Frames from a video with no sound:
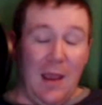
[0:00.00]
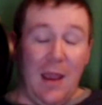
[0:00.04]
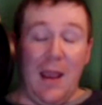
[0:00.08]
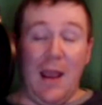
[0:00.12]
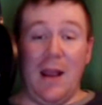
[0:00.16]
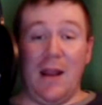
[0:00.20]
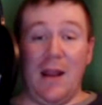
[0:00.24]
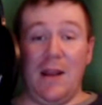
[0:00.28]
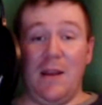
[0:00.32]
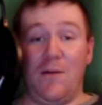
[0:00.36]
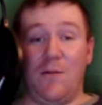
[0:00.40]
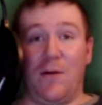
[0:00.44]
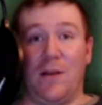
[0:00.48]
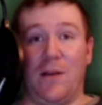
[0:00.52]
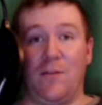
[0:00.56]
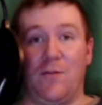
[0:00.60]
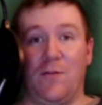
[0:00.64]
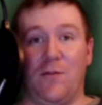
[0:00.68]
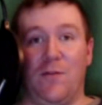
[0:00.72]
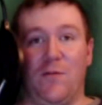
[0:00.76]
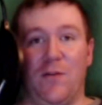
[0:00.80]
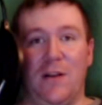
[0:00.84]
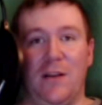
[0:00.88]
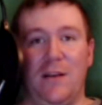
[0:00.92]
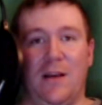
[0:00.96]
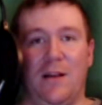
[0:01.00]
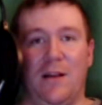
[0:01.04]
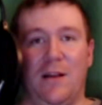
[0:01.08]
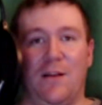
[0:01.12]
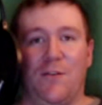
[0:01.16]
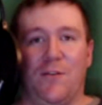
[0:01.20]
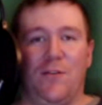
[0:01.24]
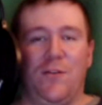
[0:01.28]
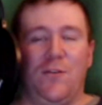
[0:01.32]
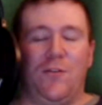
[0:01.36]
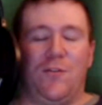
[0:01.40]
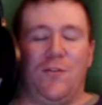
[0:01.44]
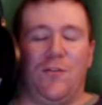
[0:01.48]
Anyways, we finally got our
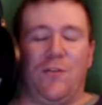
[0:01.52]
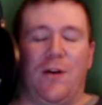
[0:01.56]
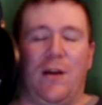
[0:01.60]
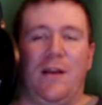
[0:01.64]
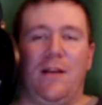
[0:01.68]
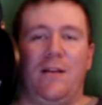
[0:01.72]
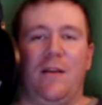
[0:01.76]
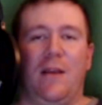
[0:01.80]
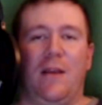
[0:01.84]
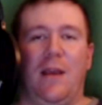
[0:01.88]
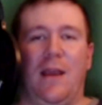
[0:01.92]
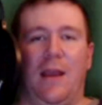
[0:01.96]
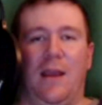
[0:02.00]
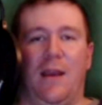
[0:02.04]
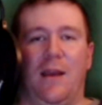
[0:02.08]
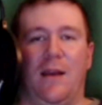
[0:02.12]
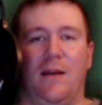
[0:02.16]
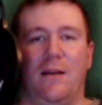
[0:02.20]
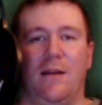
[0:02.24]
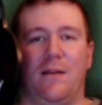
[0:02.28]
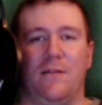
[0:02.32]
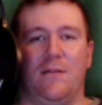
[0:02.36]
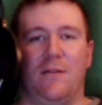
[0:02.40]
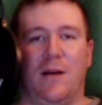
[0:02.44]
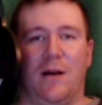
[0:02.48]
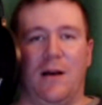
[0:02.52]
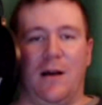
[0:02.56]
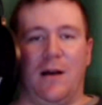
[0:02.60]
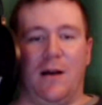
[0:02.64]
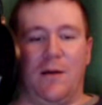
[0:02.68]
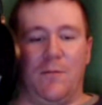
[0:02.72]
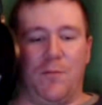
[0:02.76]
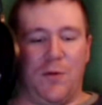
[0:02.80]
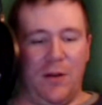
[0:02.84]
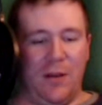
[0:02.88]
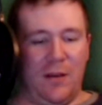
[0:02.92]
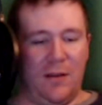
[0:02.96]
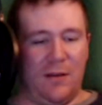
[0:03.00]
loot crate, and I'm
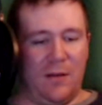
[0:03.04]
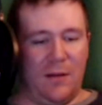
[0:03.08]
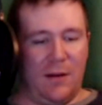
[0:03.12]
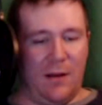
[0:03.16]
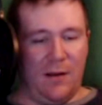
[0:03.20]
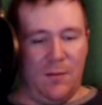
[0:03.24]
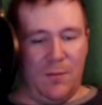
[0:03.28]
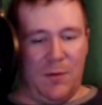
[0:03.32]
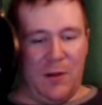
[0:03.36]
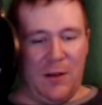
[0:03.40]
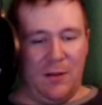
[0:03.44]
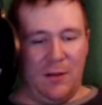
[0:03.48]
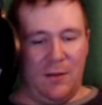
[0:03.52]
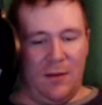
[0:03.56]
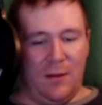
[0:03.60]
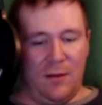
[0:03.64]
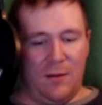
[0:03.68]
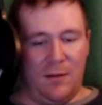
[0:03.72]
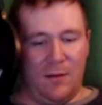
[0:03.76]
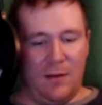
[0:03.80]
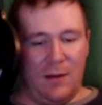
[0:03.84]
pretty excited about this.